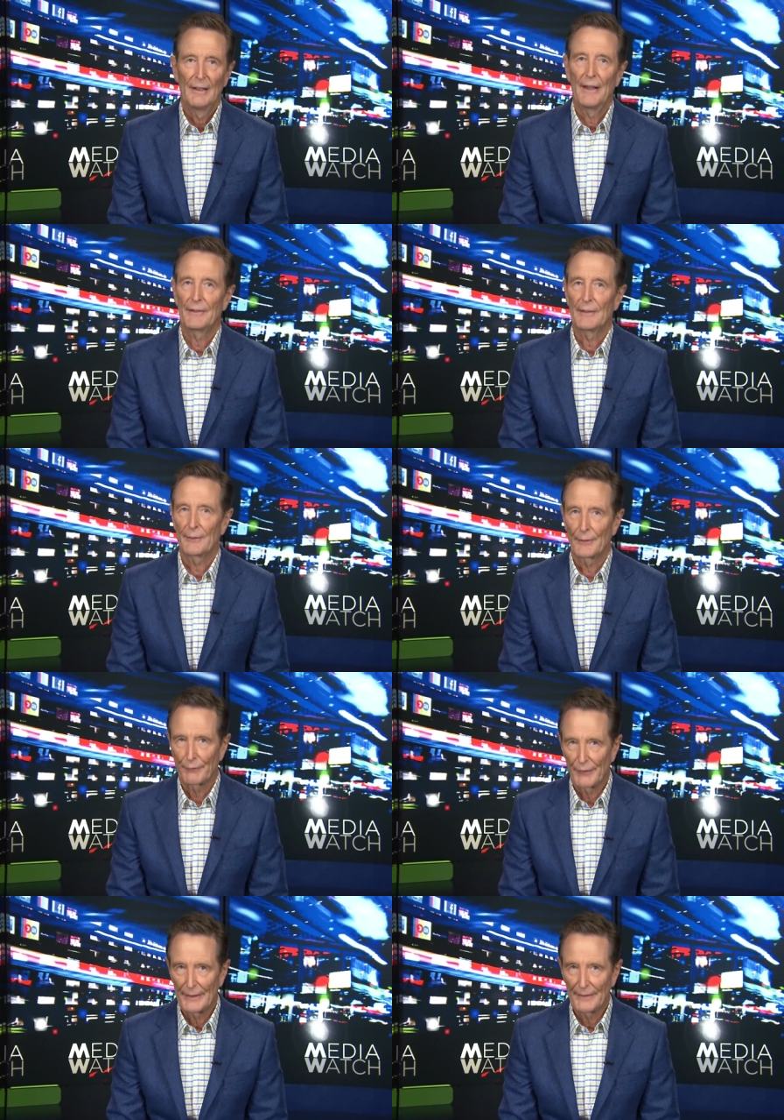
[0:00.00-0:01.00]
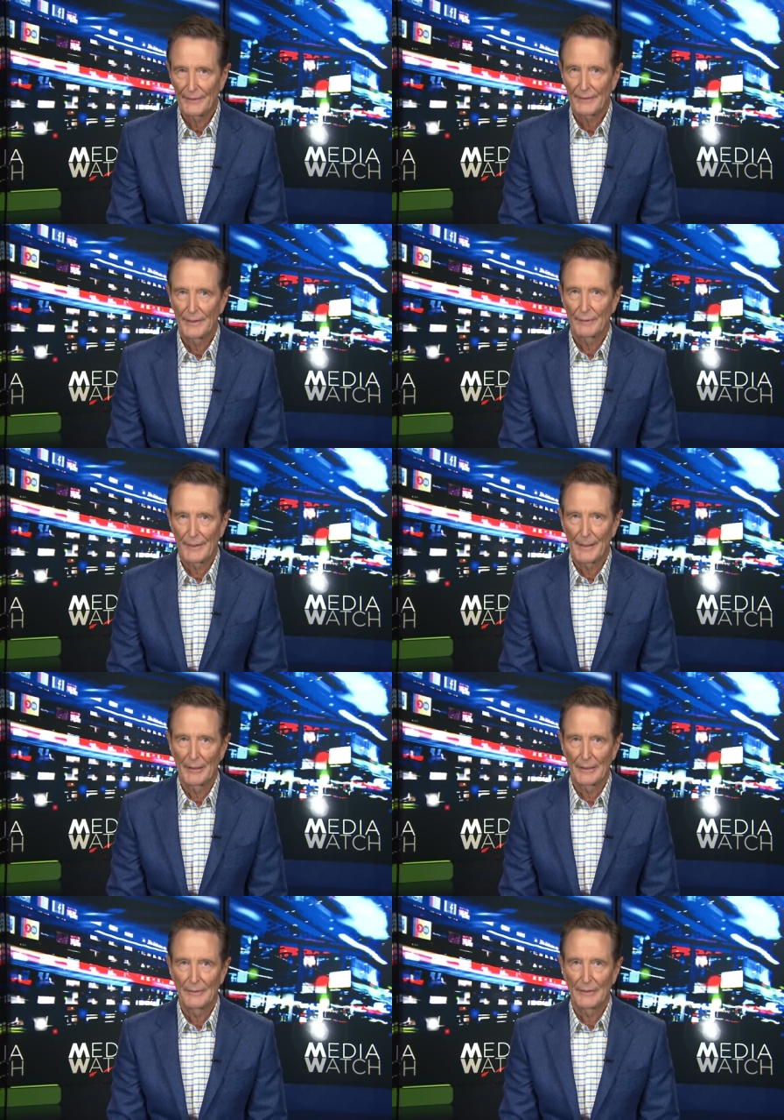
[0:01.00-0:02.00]
as it does for the friends and the
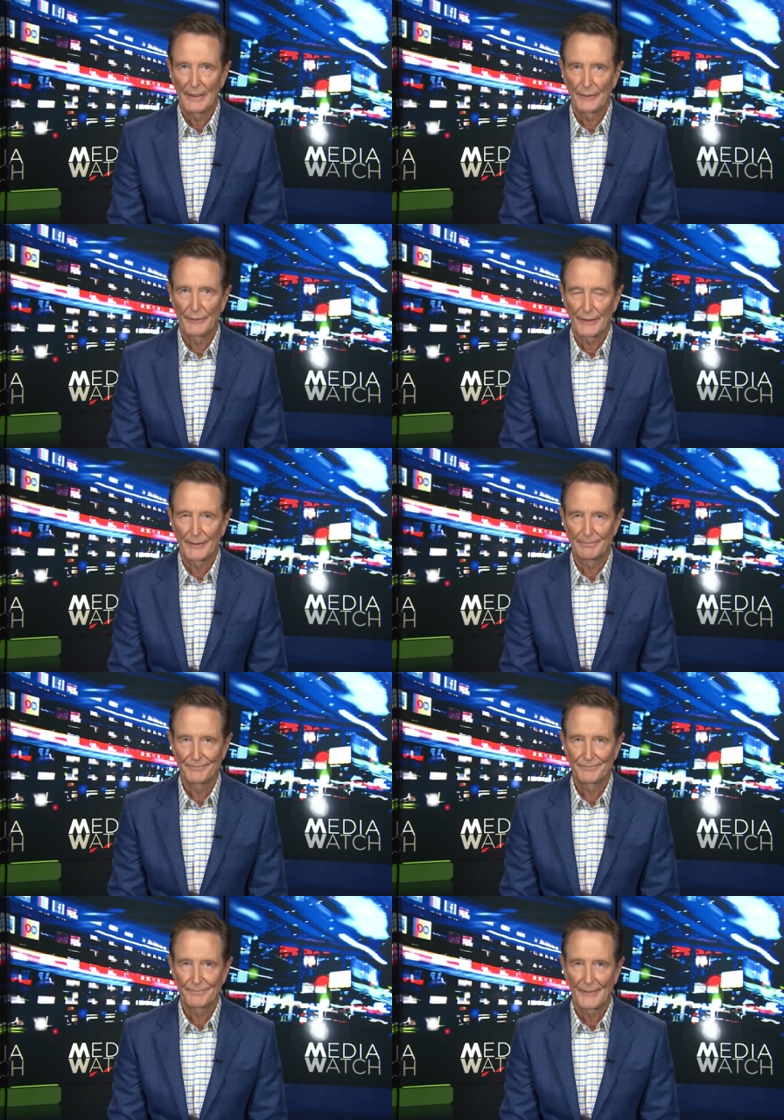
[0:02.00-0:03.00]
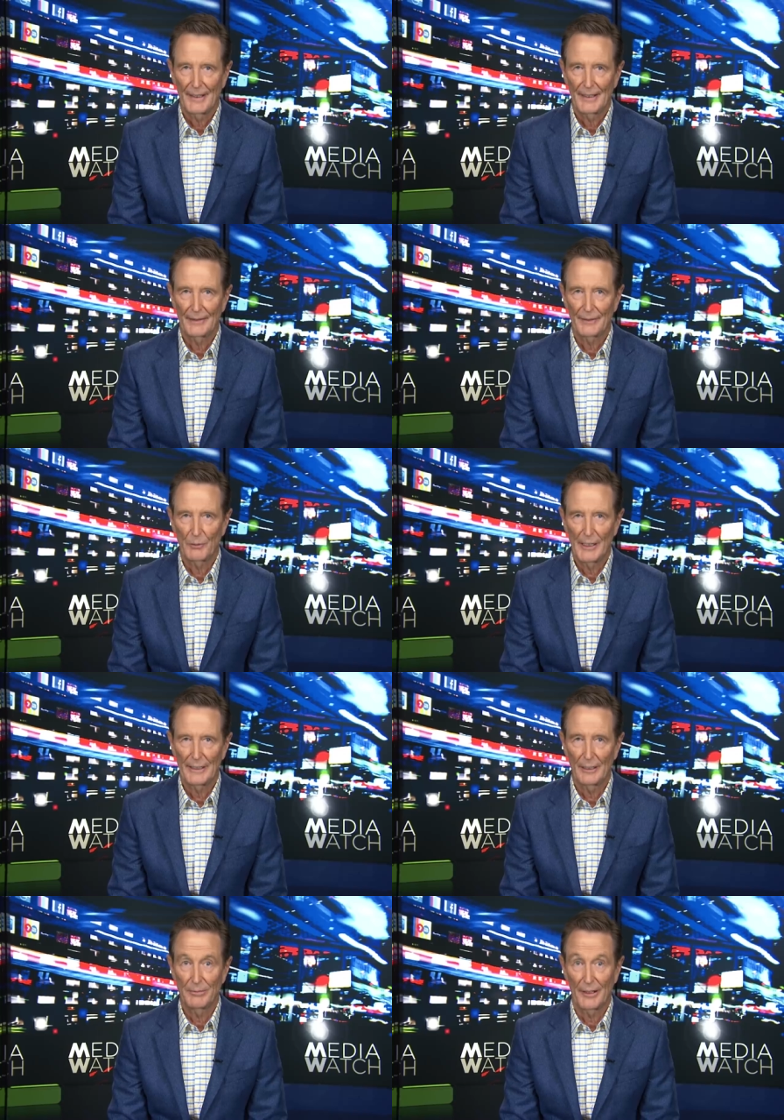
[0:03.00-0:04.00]
family of the alleged victim. And as the
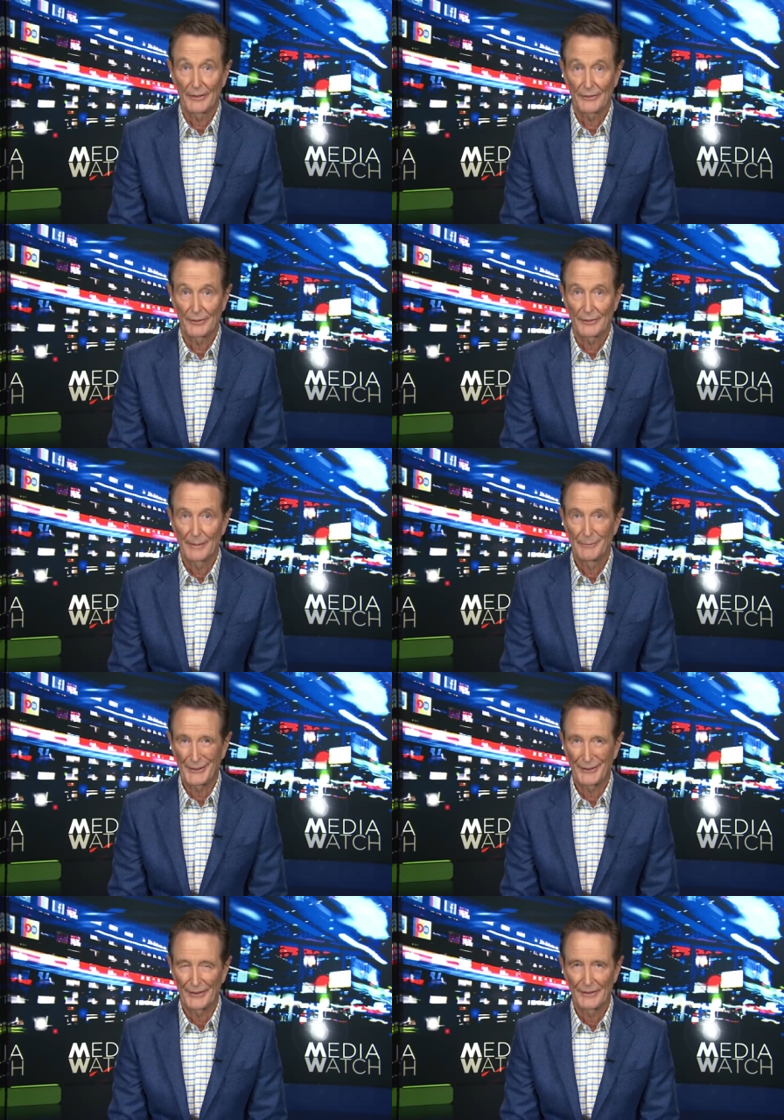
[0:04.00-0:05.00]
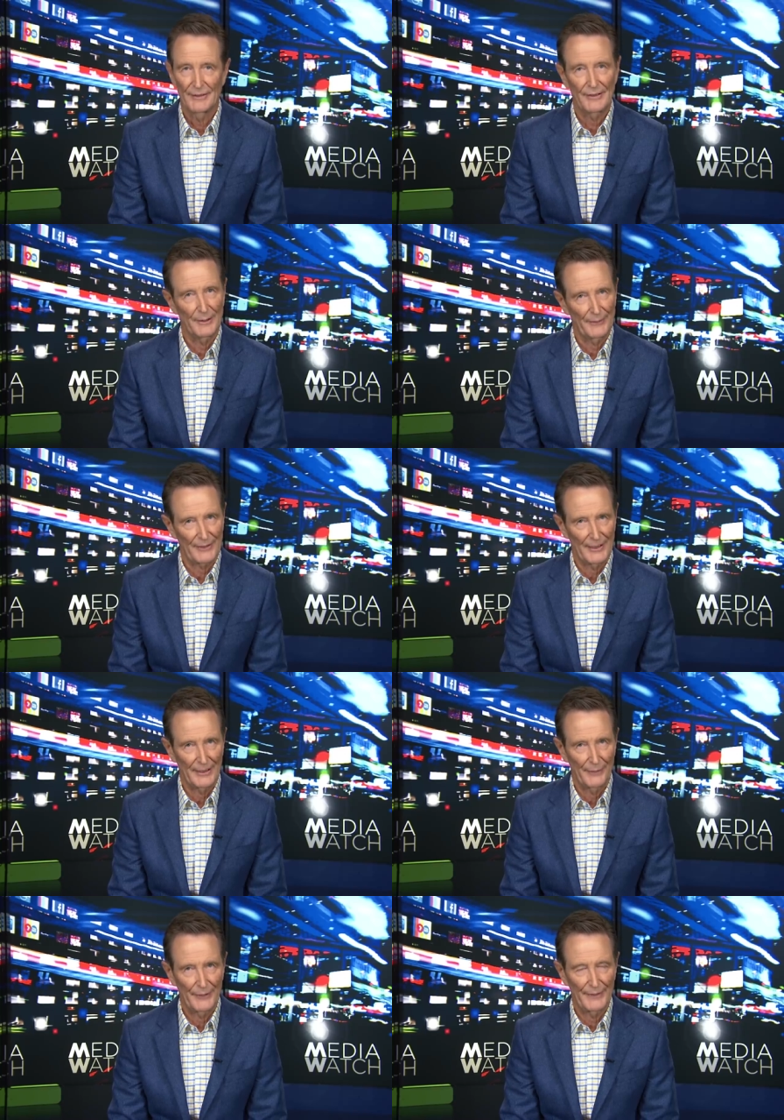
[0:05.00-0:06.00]
wily old politician Graham Richardson told Sky
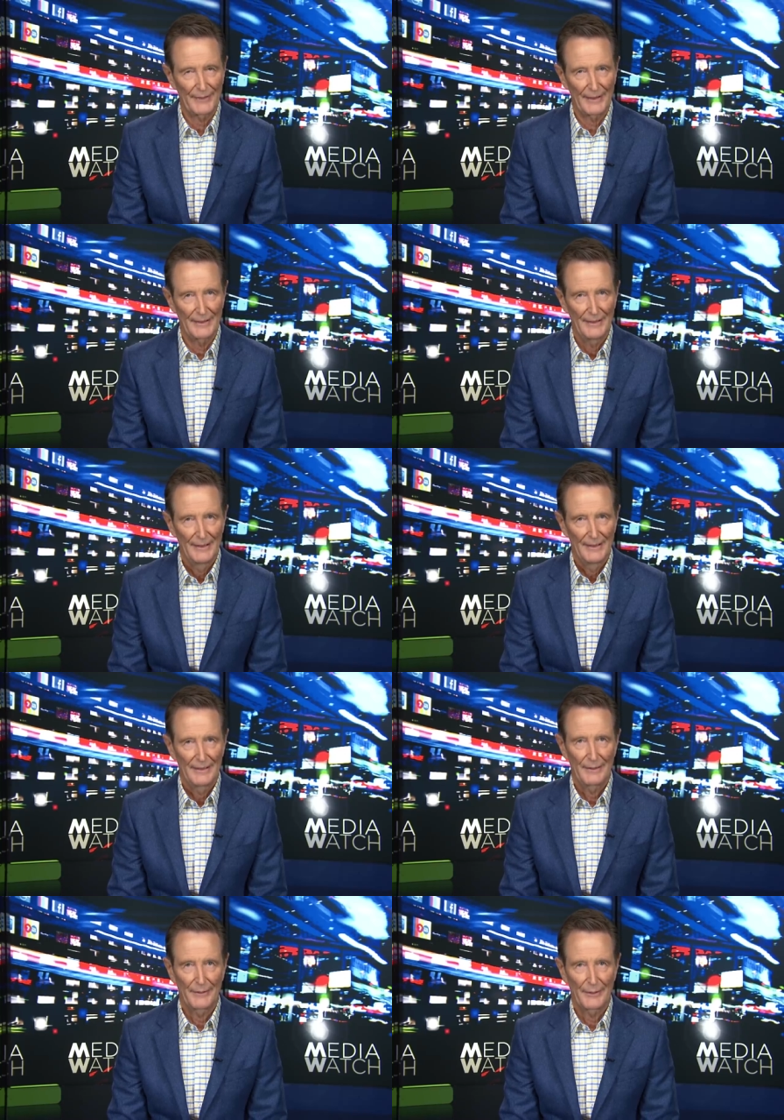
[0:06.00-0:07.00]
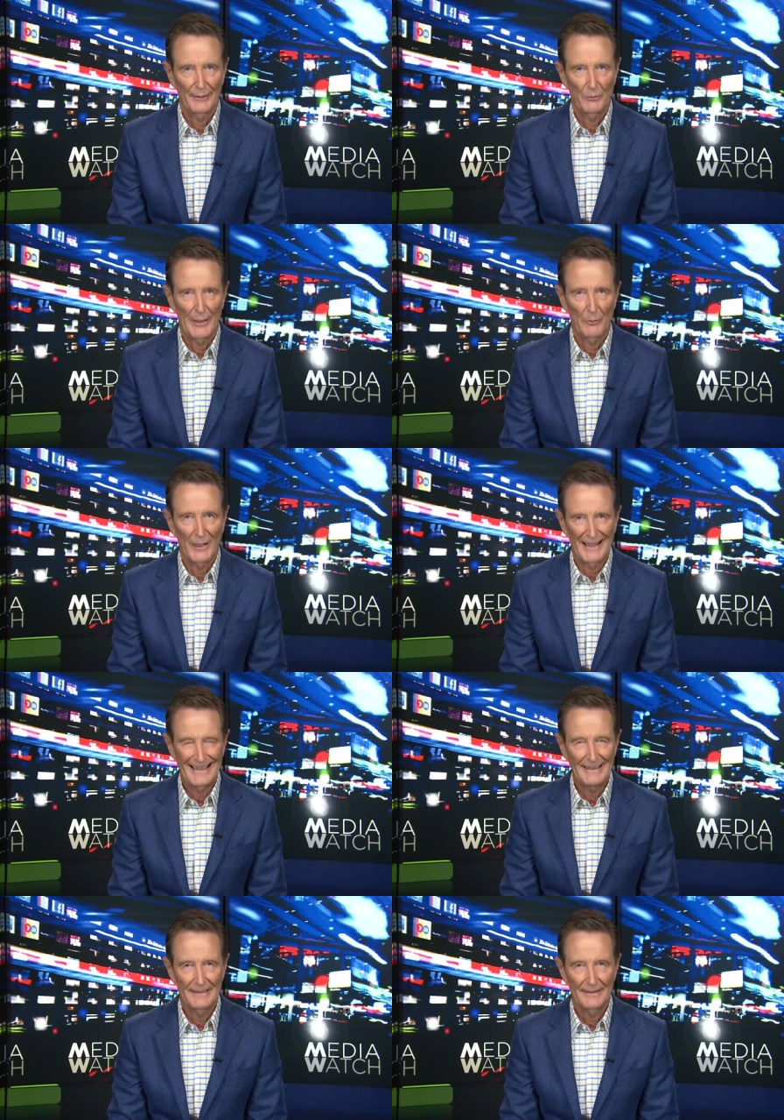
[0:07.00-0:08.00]
on Thursday, there is only one
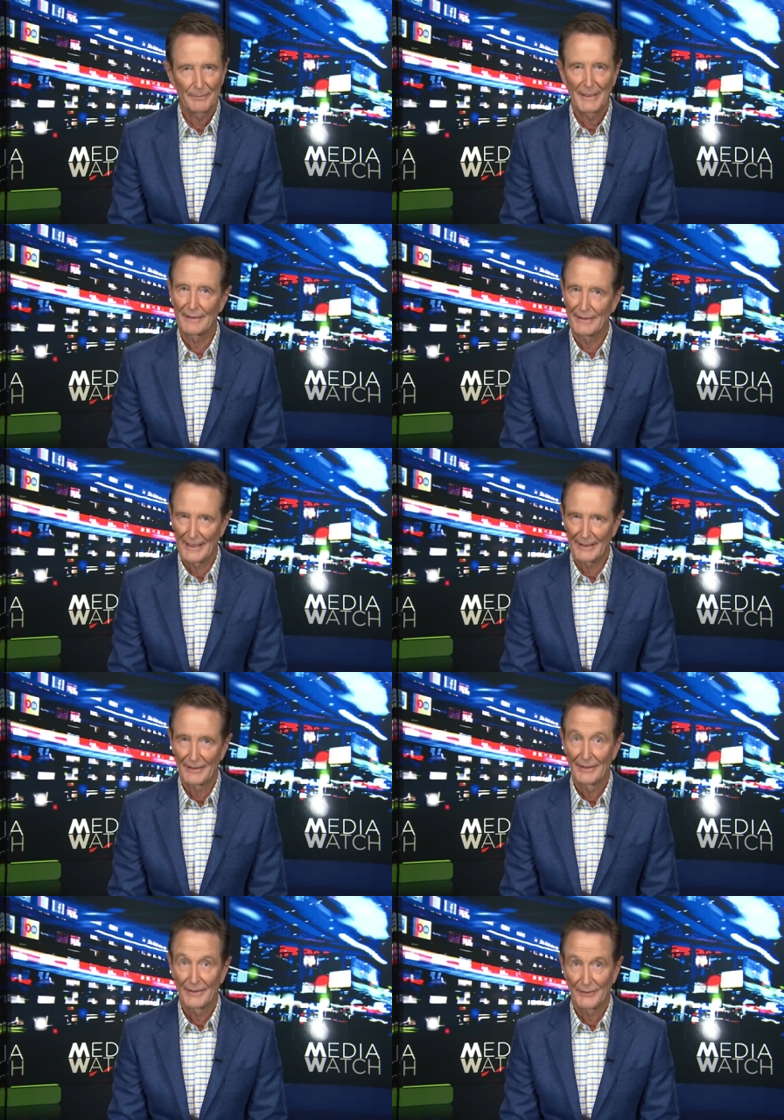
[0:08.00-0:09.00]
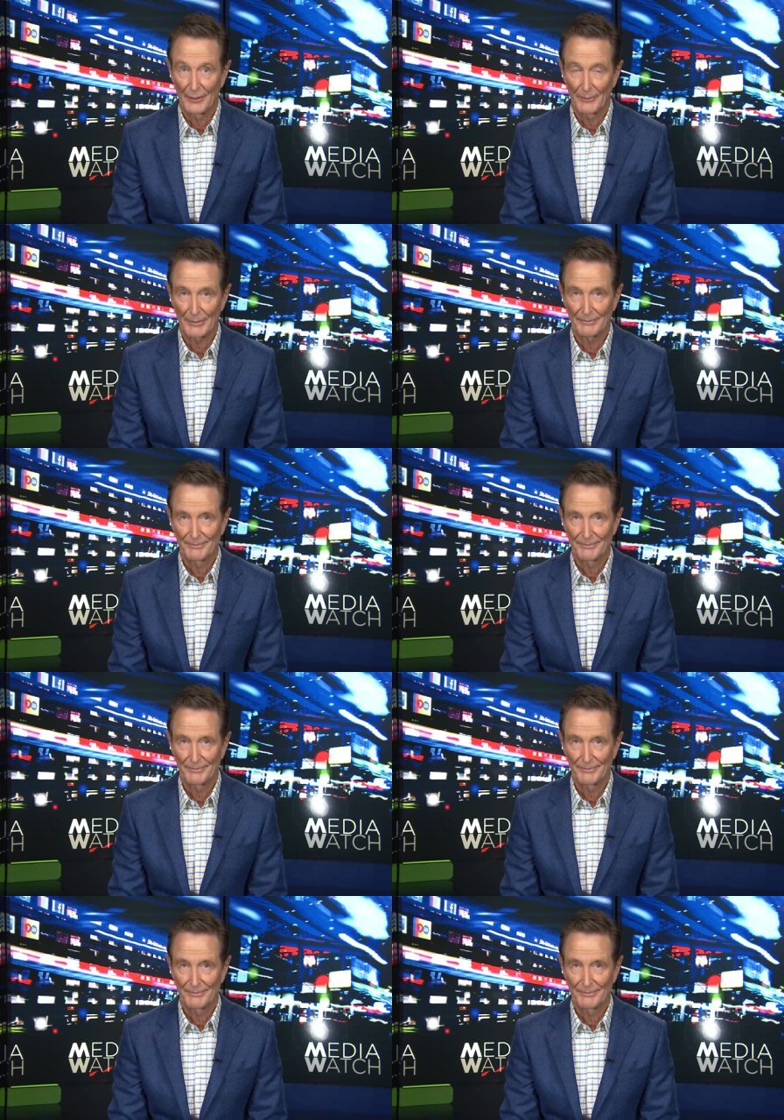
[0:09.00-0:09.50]
way to make that stop.